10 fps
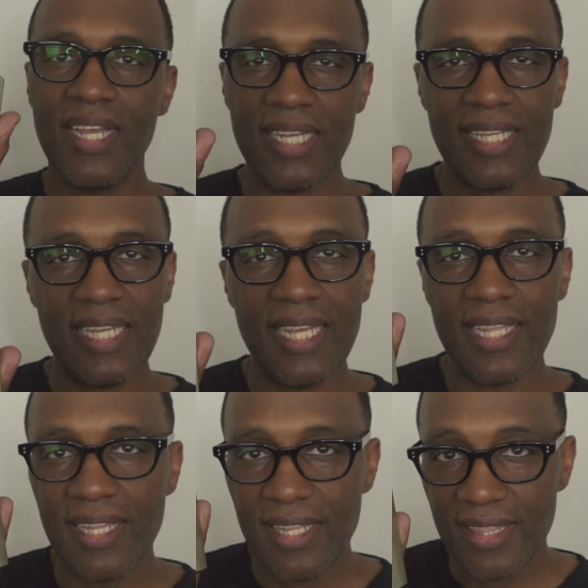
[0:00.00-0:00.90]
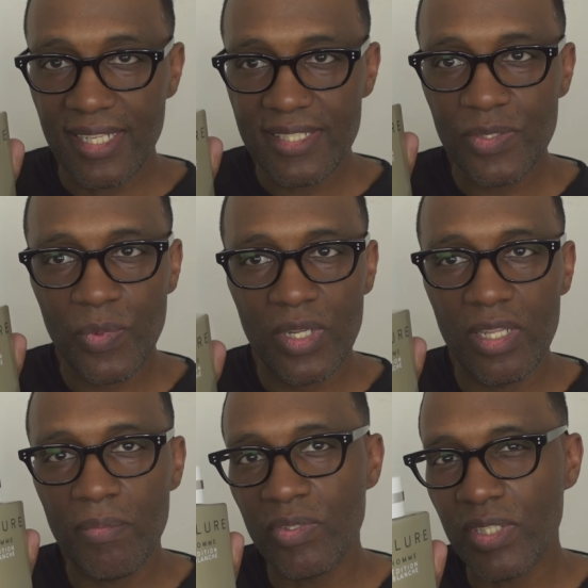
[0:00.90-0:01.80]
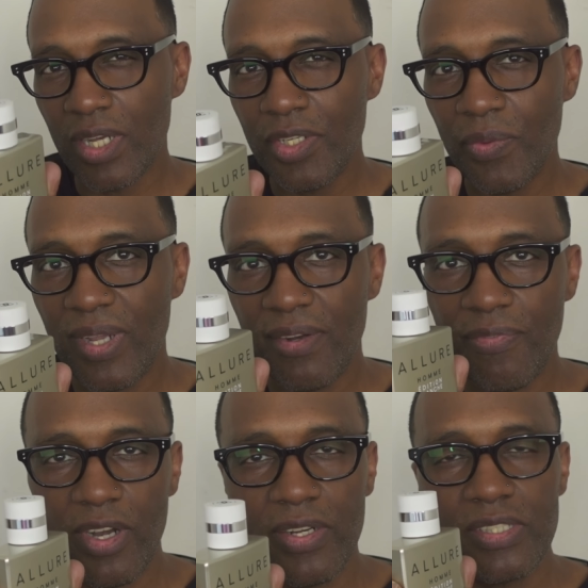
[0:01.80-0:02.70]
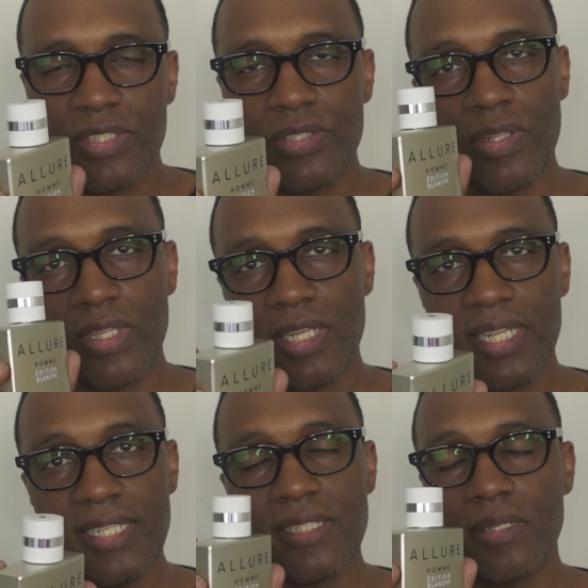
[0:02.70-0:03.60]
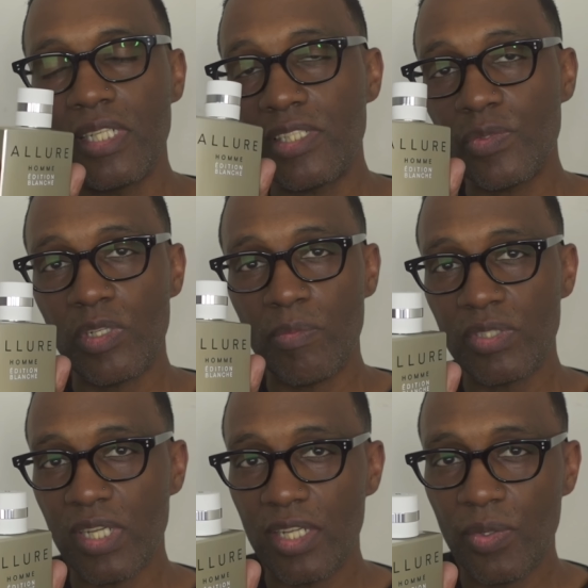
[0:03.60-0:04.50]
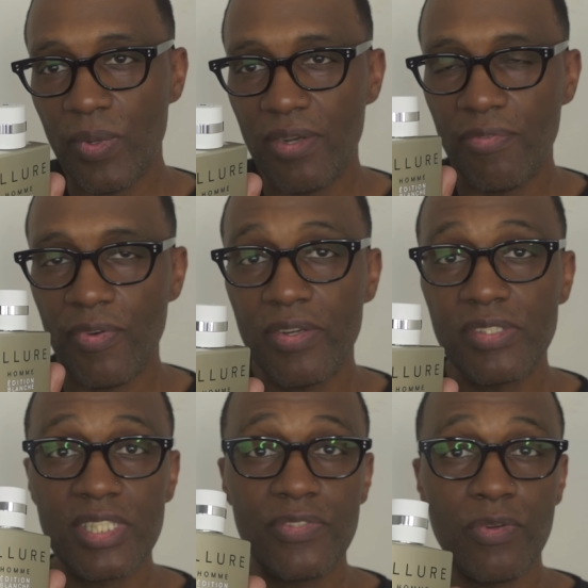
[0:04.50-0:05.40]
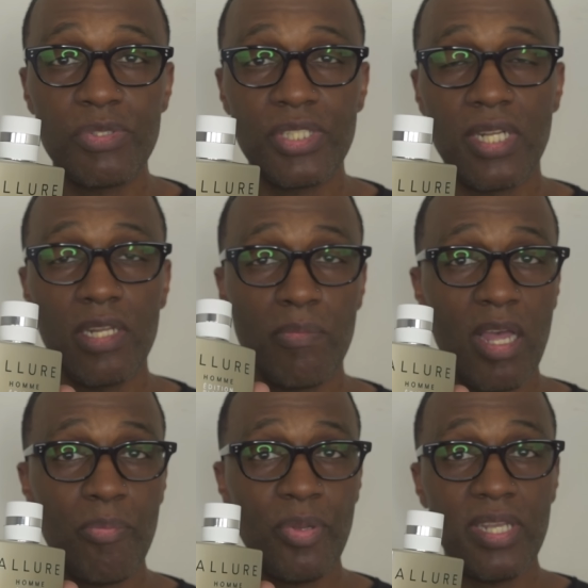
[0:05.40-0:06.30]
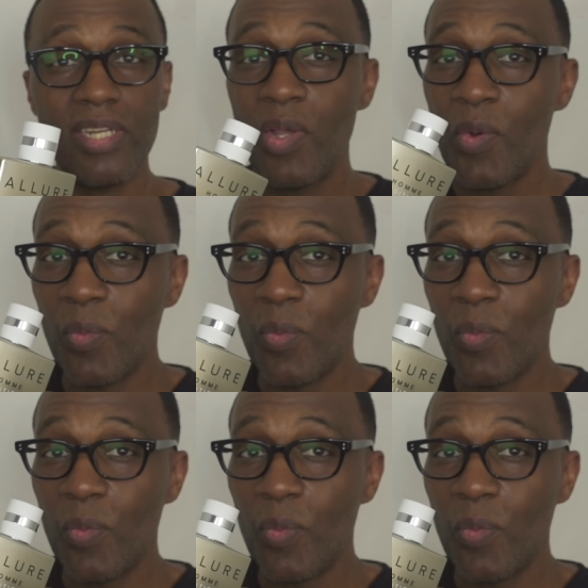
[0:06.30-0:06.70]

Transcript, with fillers: Again, this is one of the most underrated fragrances on the list. This is one of the most underrated fragrances from Chanel in my opinion.